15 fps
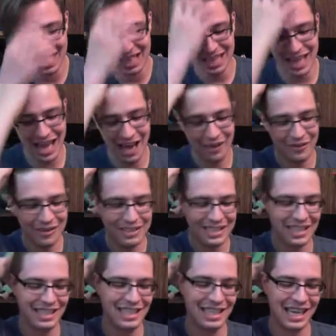That
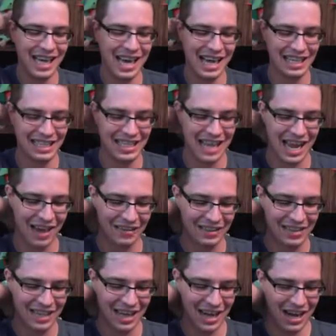was a chance and now it's
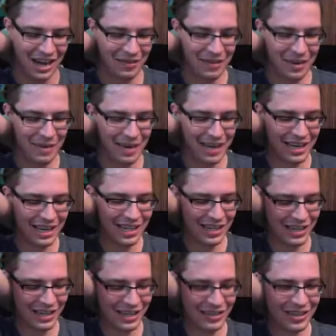gone! What am I gonna
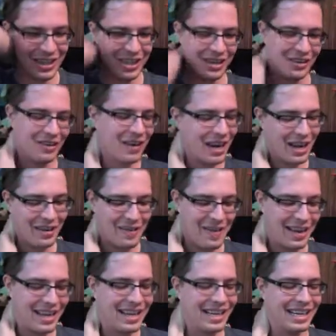do? What am I
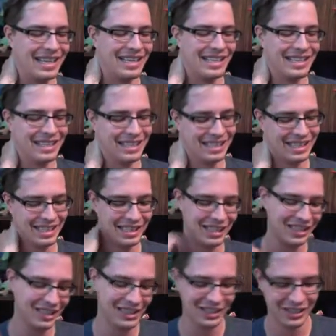gonna
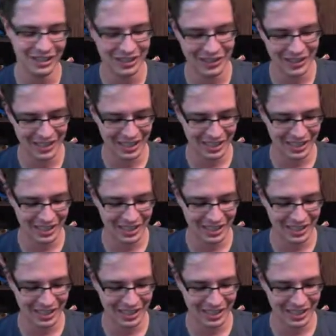do?